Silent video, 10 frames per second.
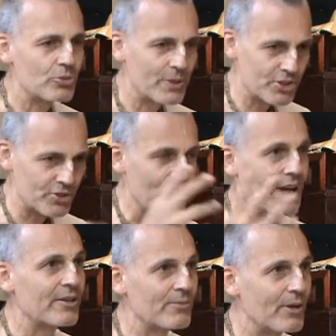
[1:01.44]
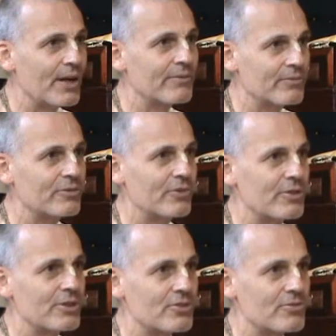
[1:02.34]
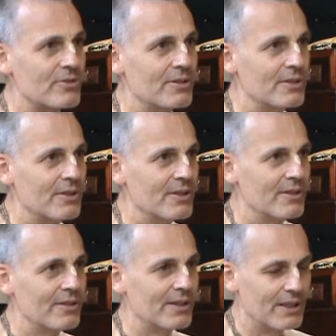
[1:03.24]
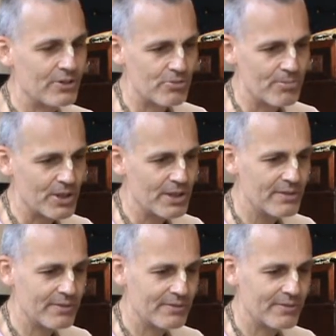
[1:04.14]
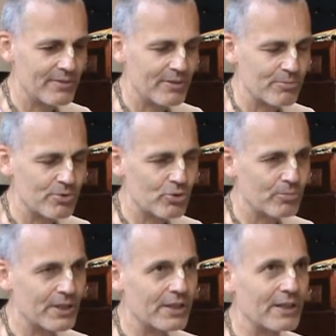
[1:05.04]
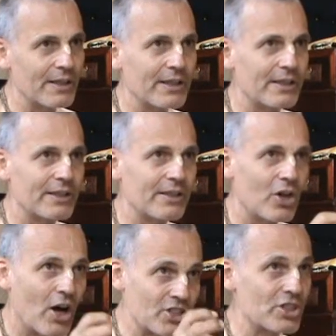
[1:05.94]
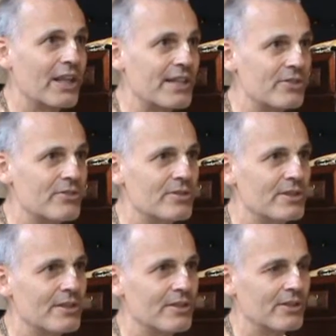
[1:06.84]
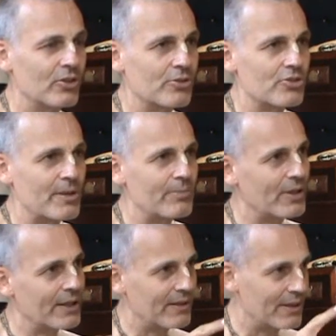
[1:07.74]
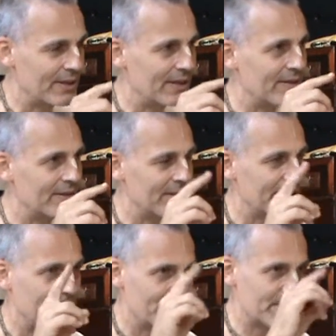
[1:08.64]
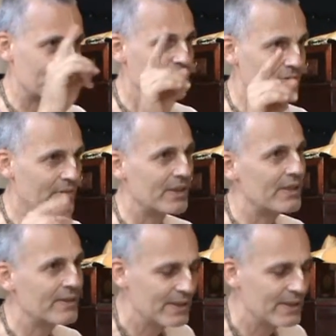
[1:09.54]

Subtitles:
always surrounded by devotees. To be absorbed in an isolated concept like the pictures of the